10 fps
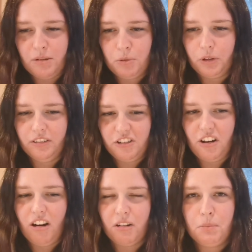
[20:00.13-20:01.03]
read a book in the
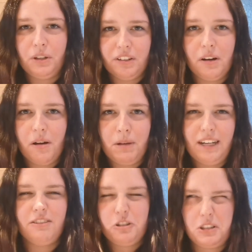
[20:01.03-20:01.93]
dark, but you know what I
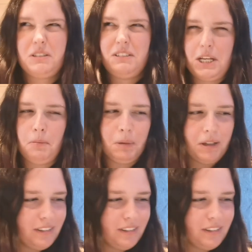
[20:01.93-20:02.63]
mean, just dim.